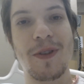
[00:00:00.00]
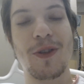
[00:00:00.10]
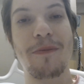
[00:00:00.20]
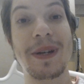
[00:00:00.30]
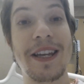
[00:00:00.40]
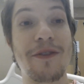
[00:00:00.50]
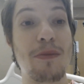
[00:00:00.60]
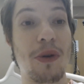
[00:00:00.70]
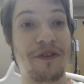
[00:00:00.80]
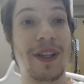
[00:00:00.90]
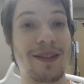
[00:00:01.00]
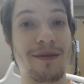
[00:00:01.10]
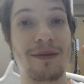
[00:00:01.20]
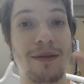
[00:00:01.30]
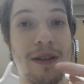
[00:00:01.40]
So I've been given
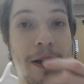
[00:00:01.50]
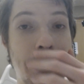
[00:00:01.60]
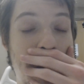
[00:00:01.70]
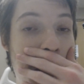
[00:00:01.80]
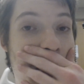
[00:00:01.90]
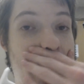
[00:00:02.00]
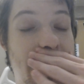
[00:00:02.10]
morphine, I've